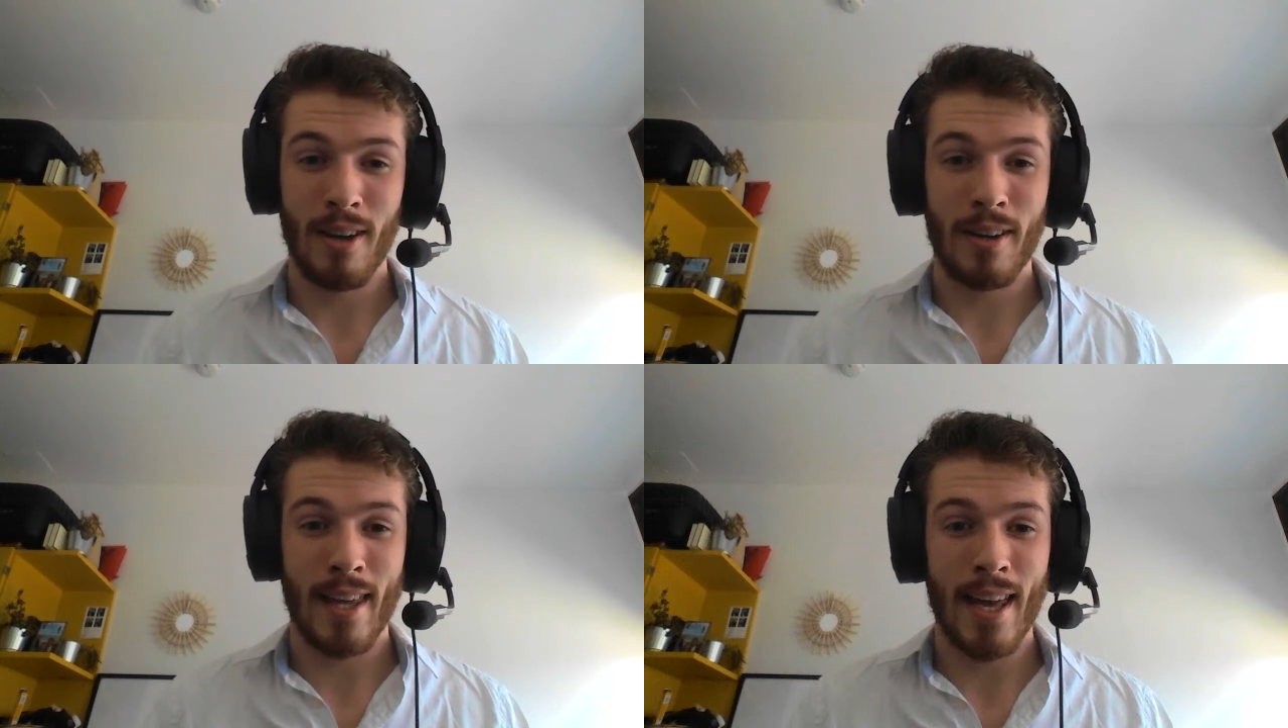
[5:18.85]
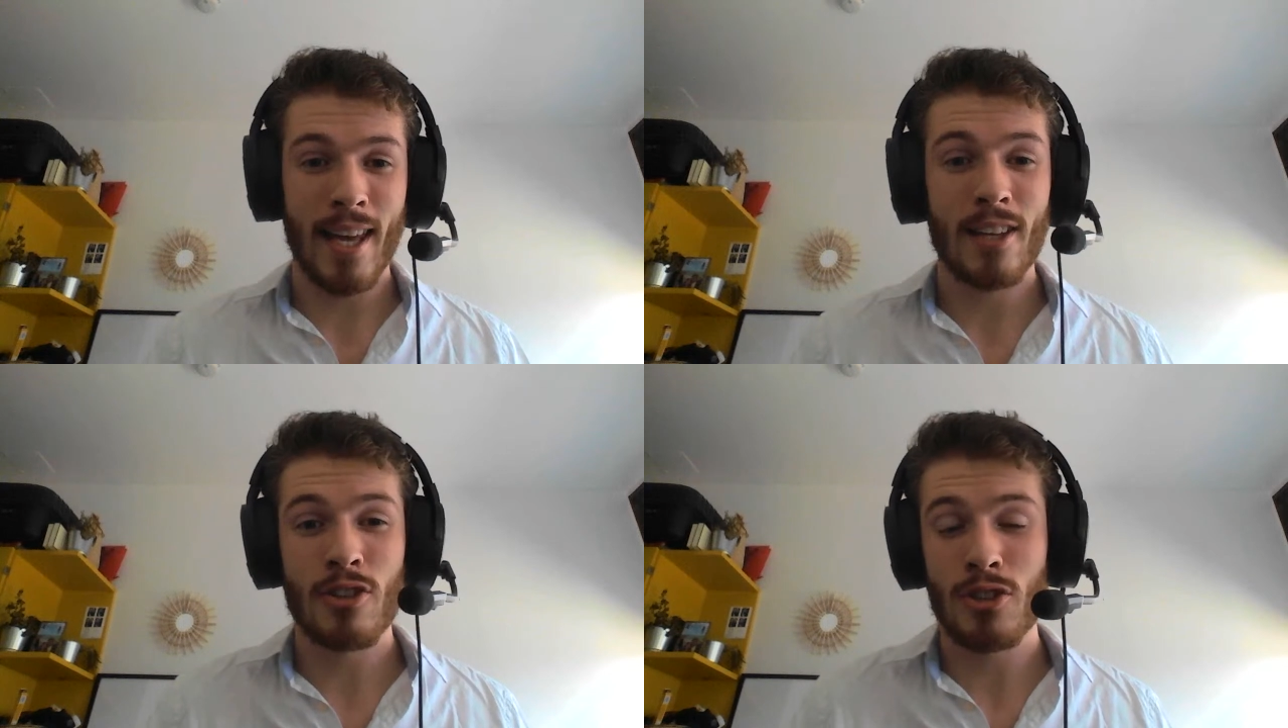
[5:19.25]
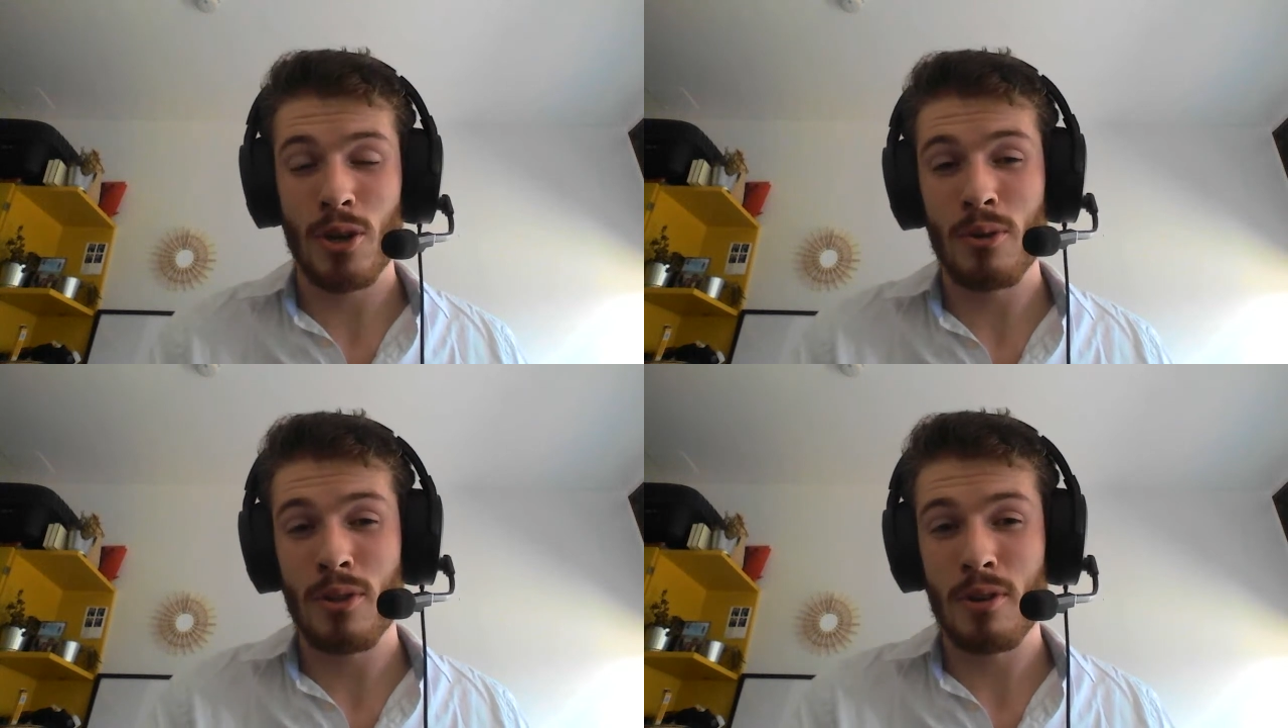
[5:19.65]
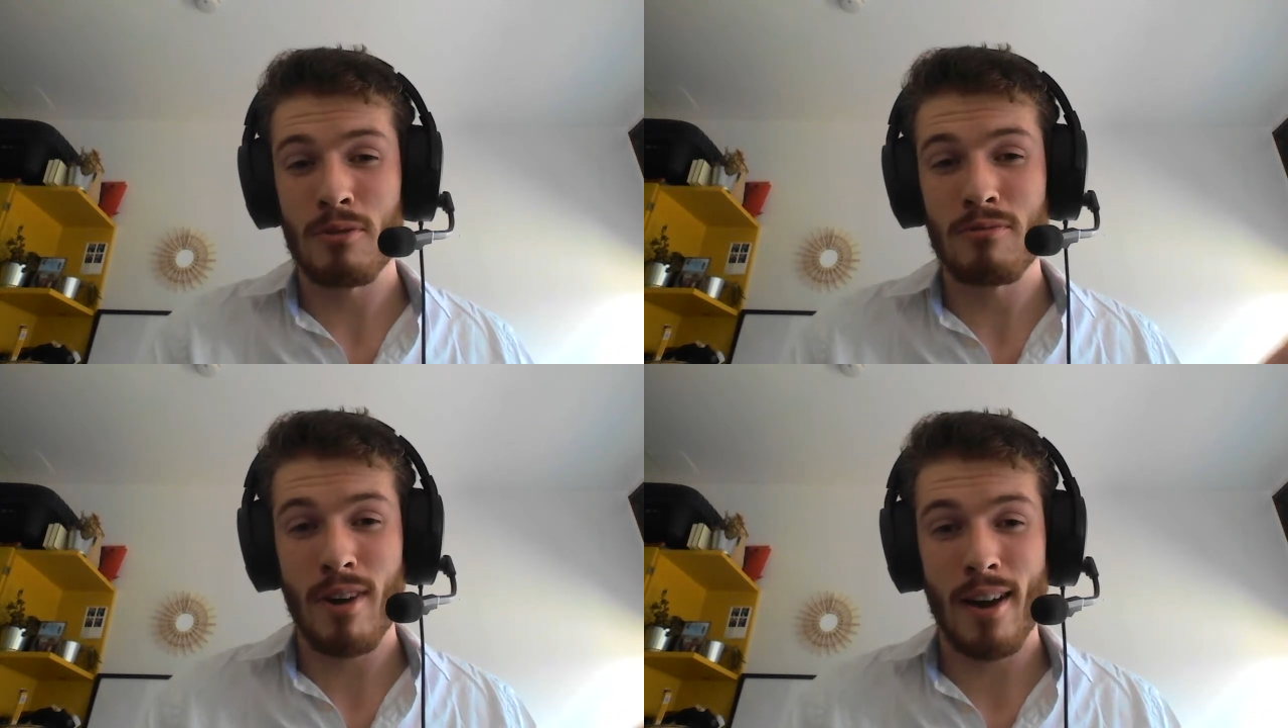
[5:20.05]
Okay, so
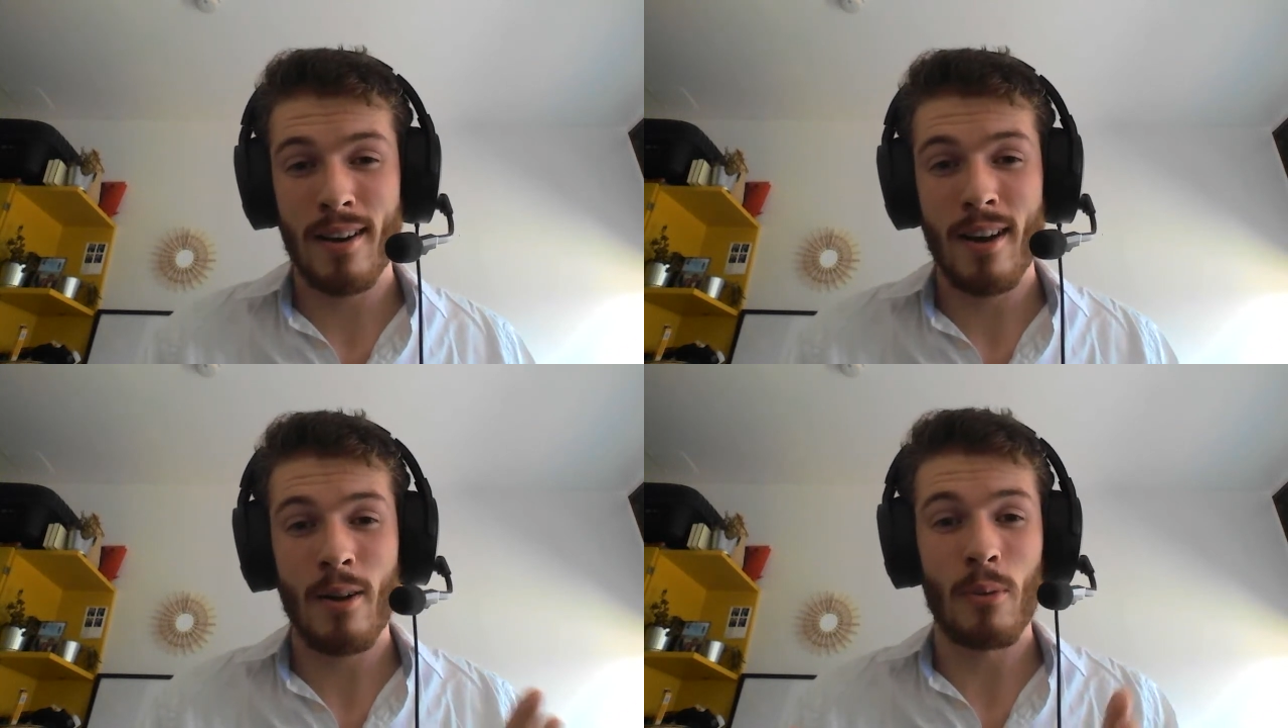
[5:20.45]
the run